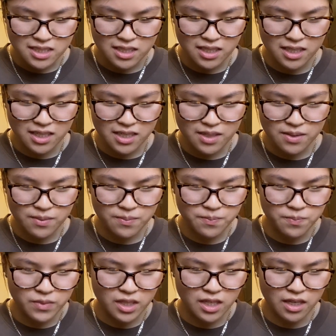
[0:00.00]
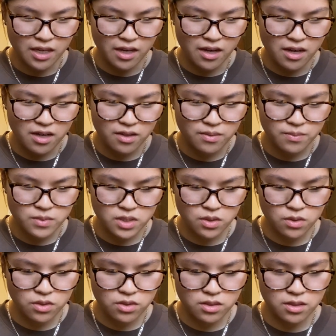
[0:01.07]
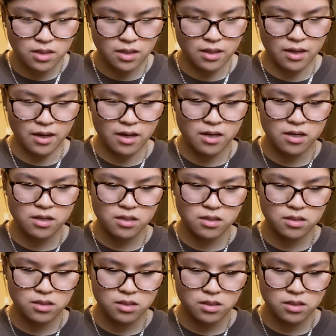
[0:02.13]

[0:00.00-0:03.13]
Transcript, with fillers: Um, yeah, so there's that.